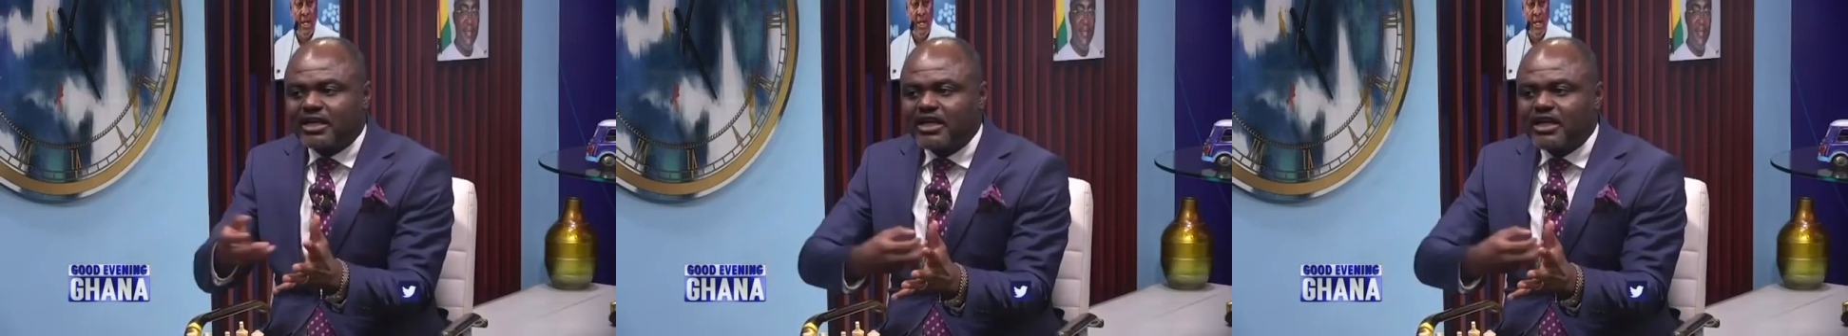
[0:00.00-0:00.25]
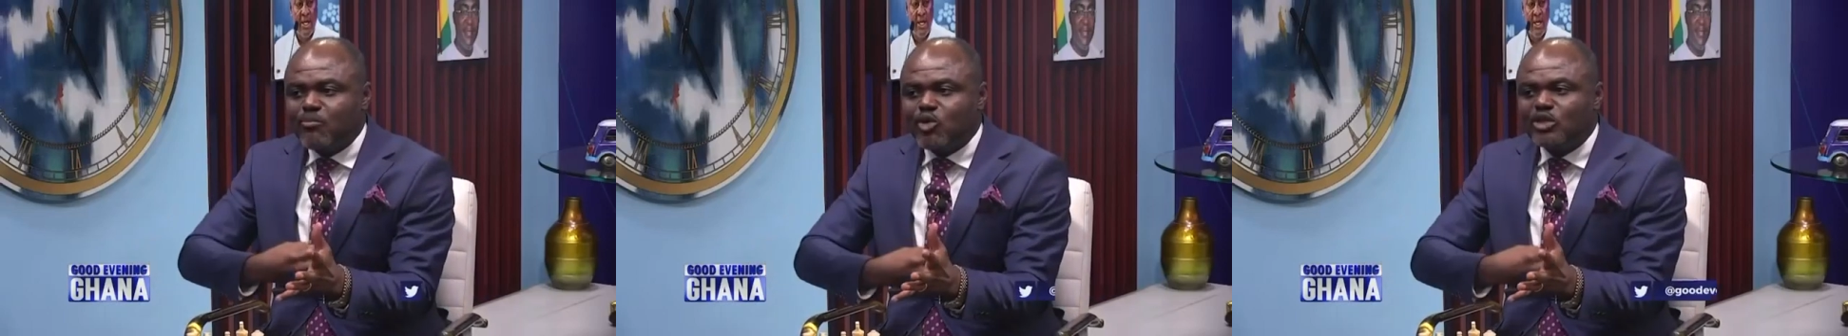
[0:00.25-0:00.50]

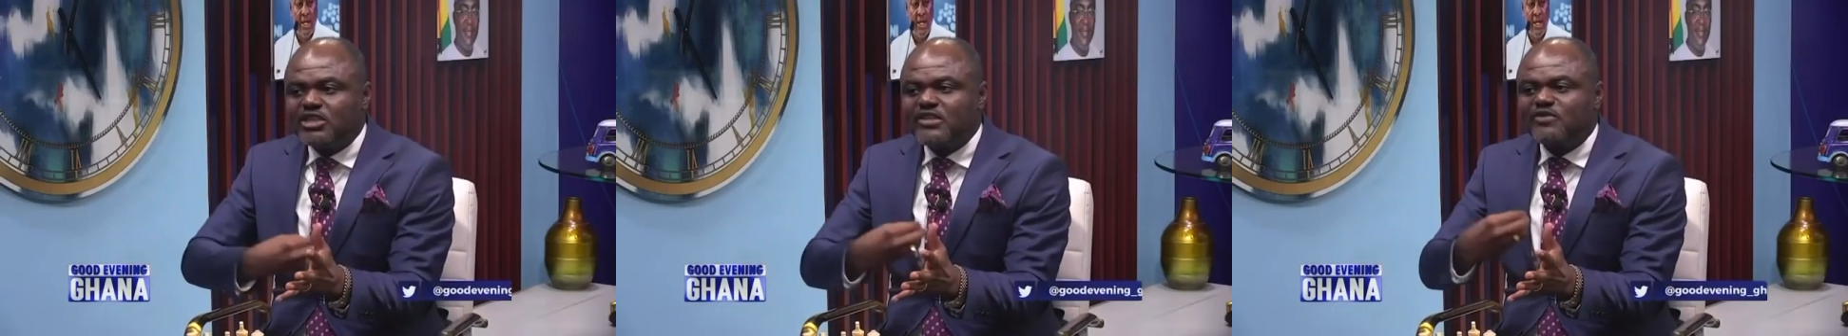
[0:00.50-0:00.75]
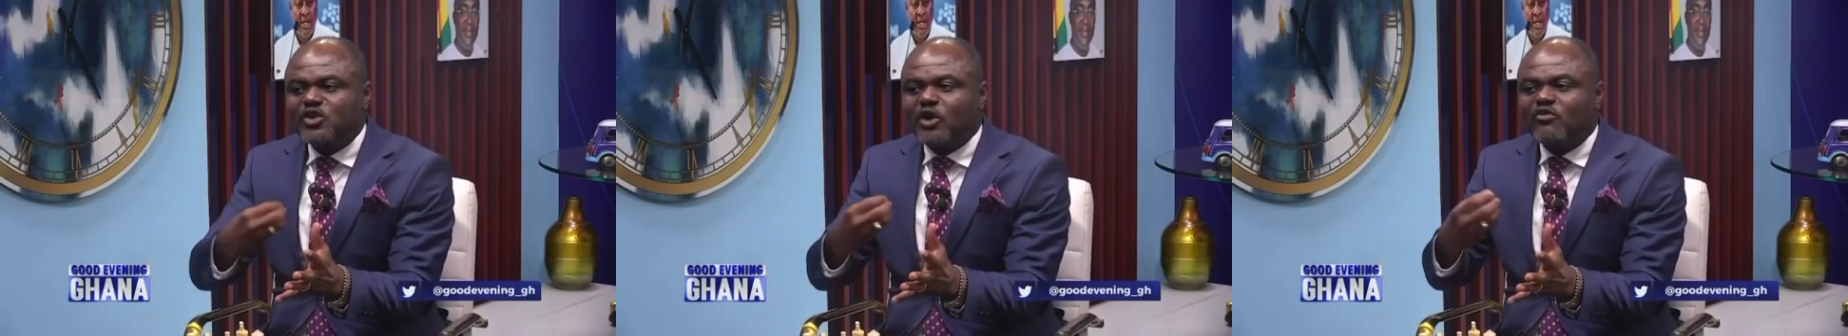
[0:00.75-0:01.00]
the
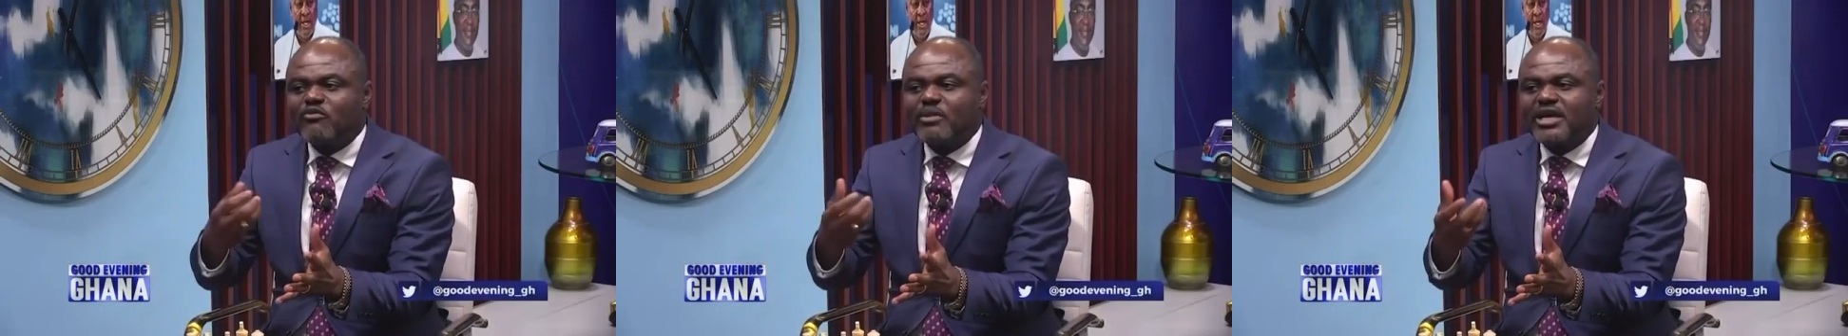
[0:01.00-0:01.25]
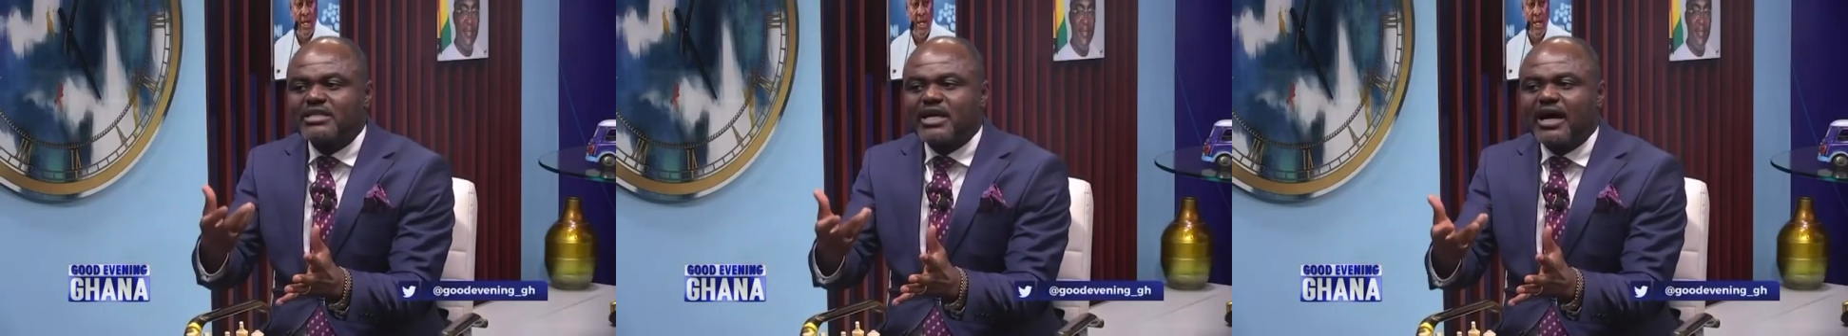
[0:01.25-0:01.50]
motives of
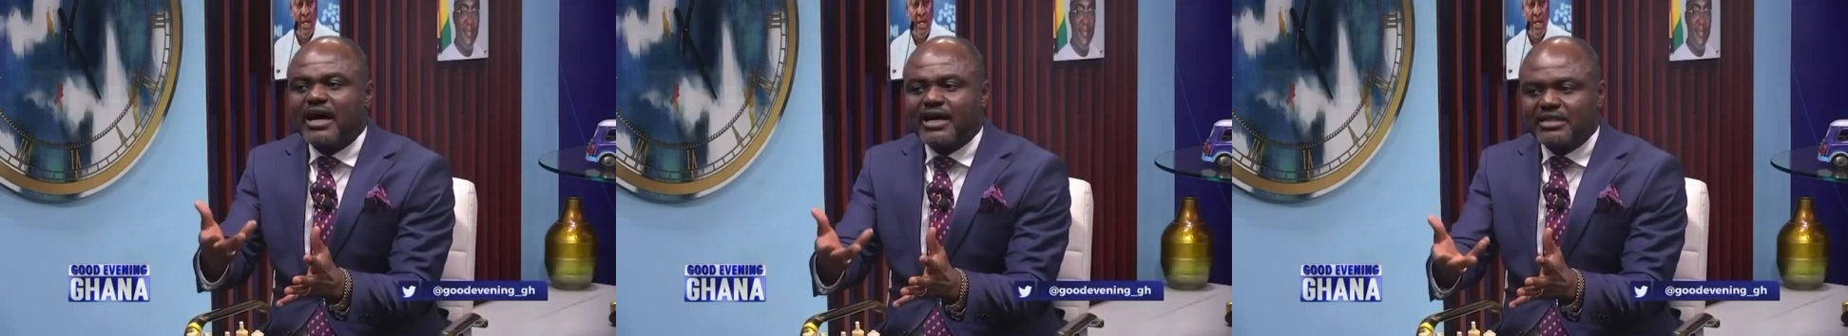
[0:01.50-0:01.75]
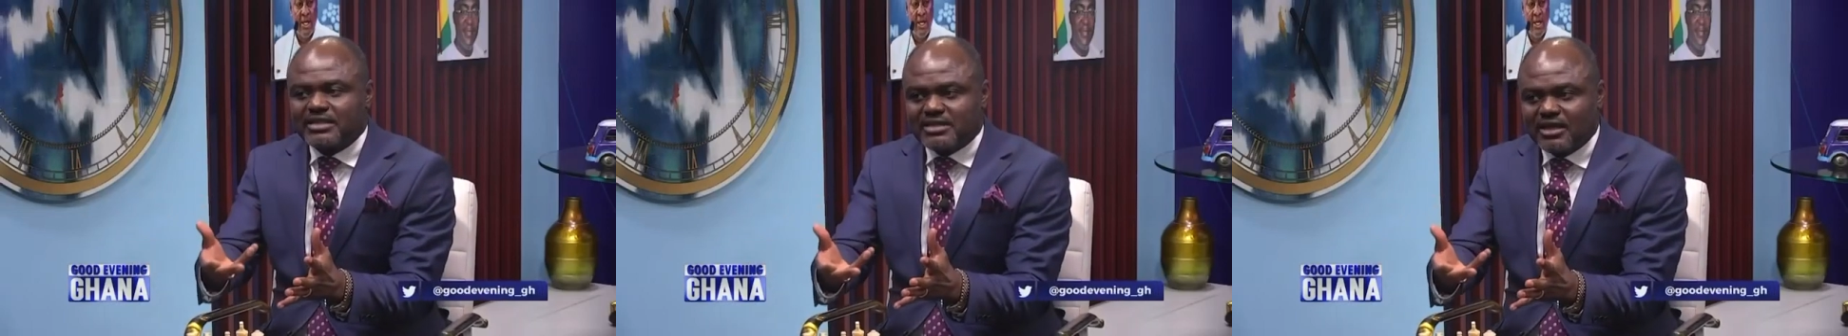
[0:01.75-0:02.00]
men's
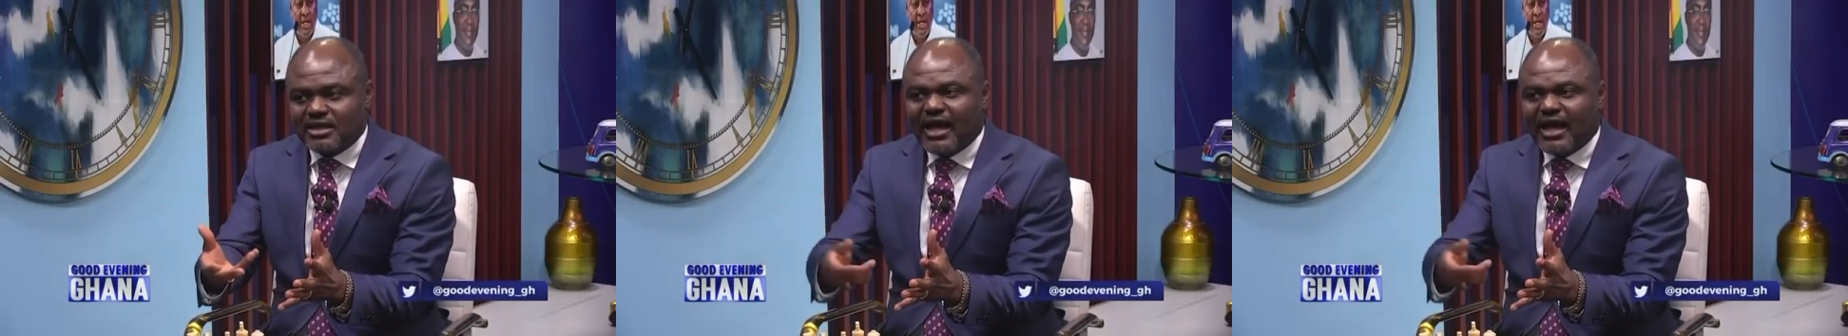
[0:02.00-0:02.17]
hearts,